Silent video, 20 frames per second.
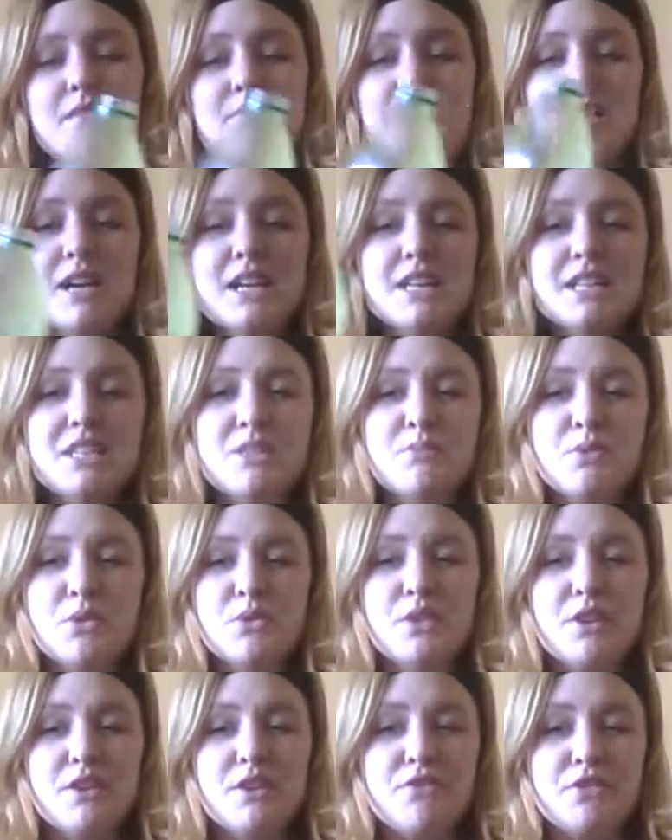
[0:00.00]
my
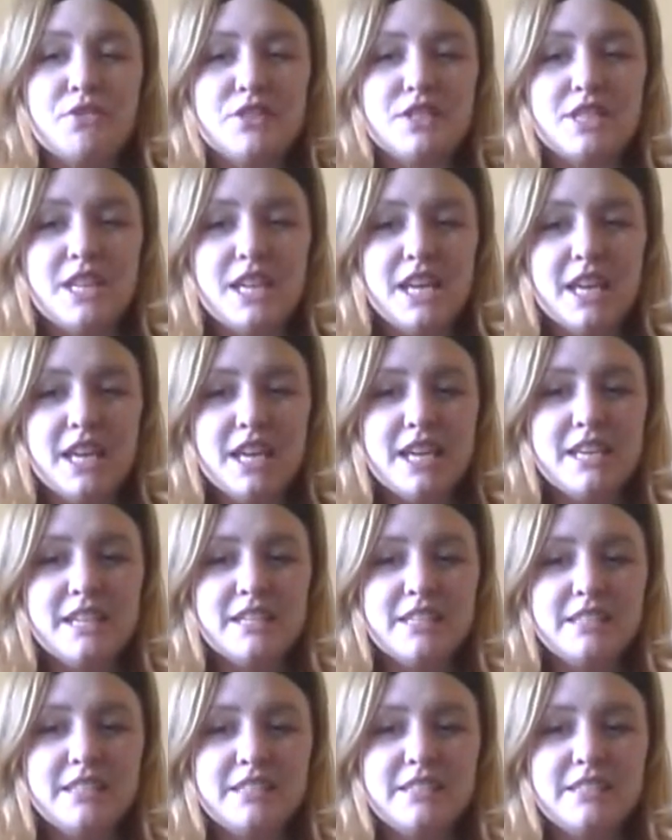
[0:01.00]
smoothie for today.